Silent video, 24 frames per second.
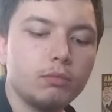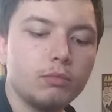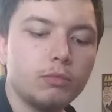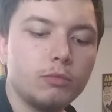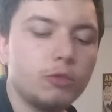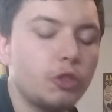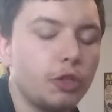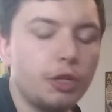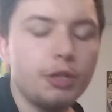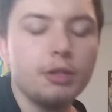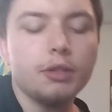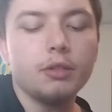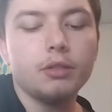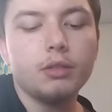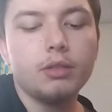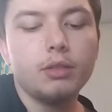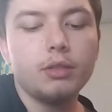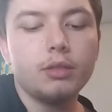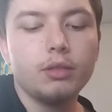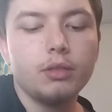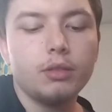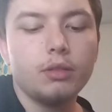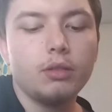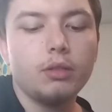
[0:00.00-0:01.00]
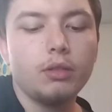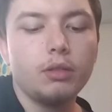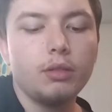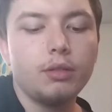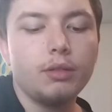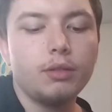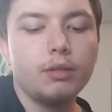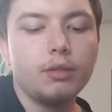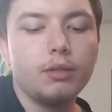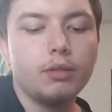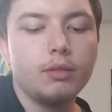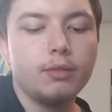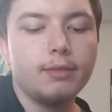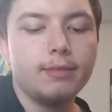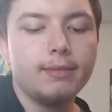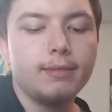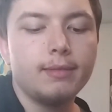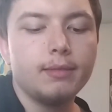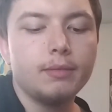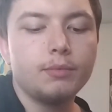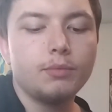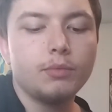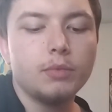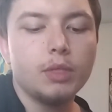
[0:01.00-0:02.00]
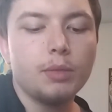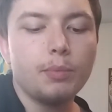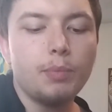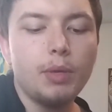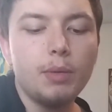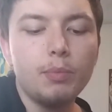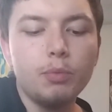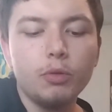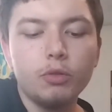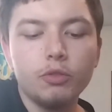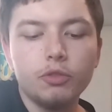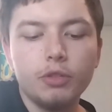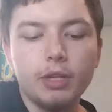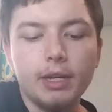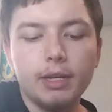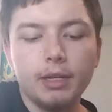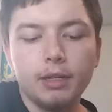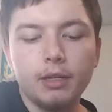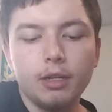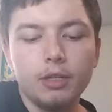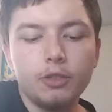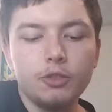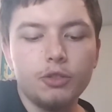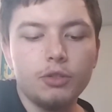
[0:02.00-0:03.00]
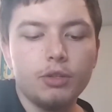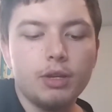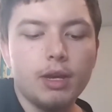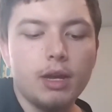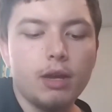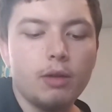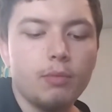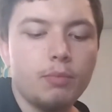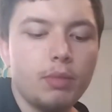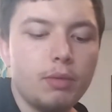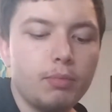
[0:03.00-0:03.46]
cheers. People try to cut you down.